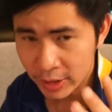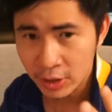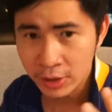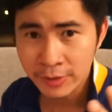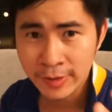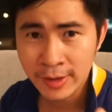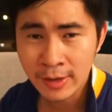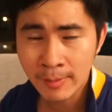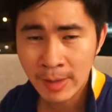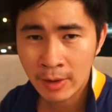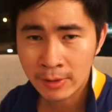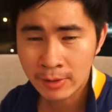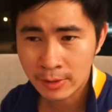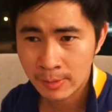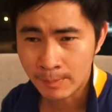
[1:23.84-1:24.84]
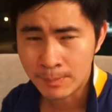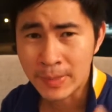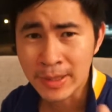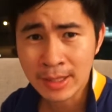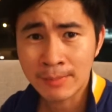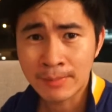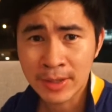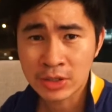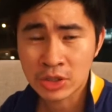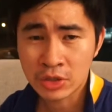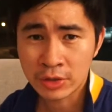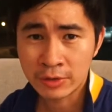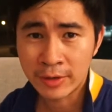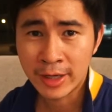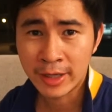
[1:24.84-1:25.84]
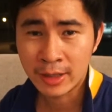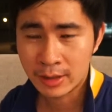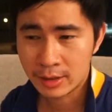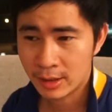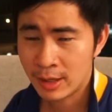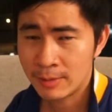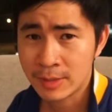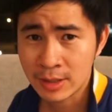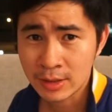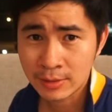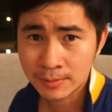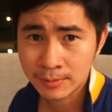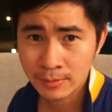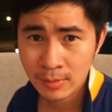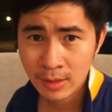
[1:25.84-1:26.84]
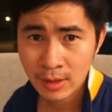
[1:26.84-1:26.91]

gotta think about the bigger picture right i mean